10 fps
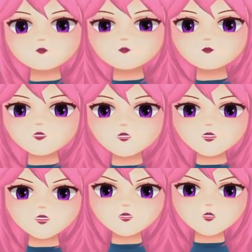
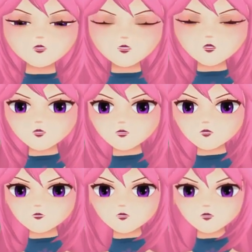Now you want to do Shift
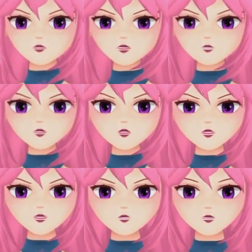D and
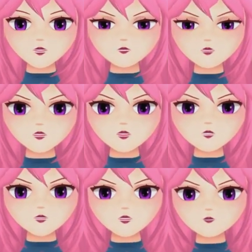duplicate, and
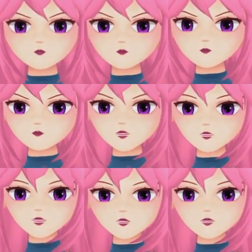then press
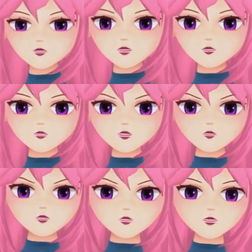P and
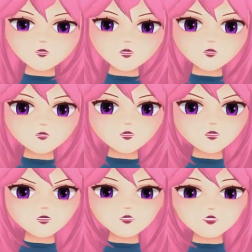separate by
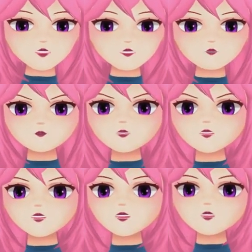selection. So
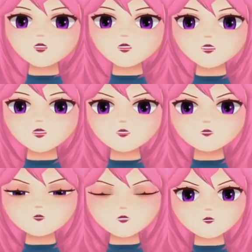now you'll have a
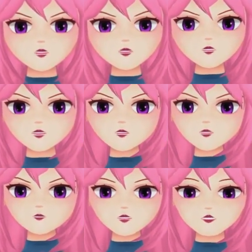jacket
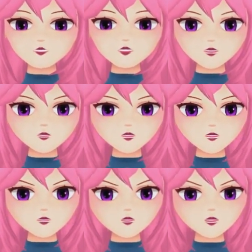that's separate
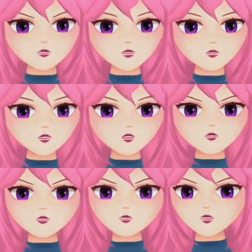from the body, or the
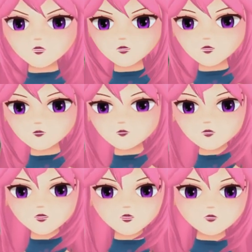skin, a
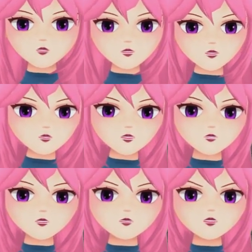portion of skin
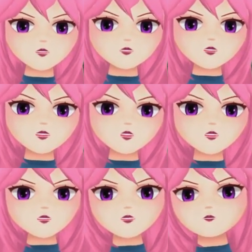separate from the body.